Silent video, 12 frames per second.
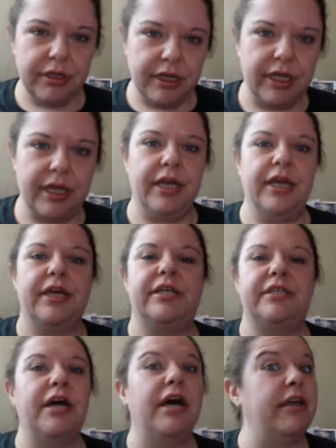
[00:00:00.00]

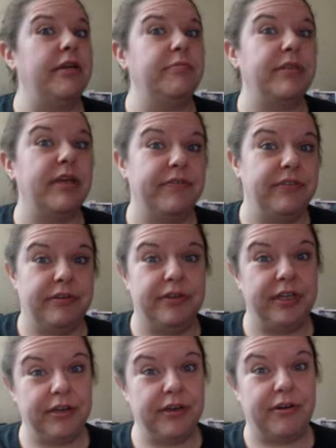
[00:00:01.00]
And I am
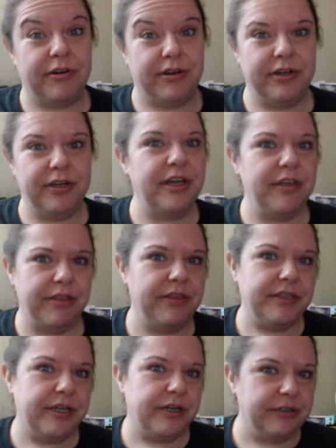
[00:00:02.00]
definitely on the
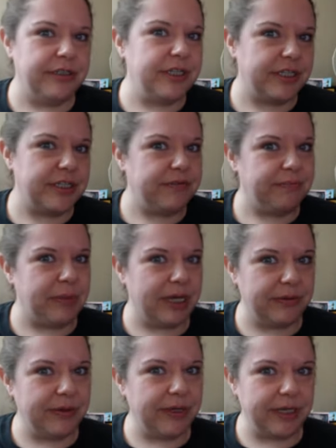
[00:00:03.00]
Daryl Dixon
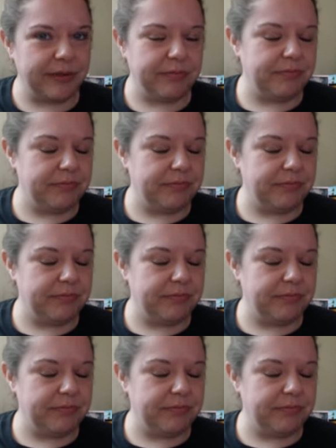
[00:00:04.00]
bandwagon.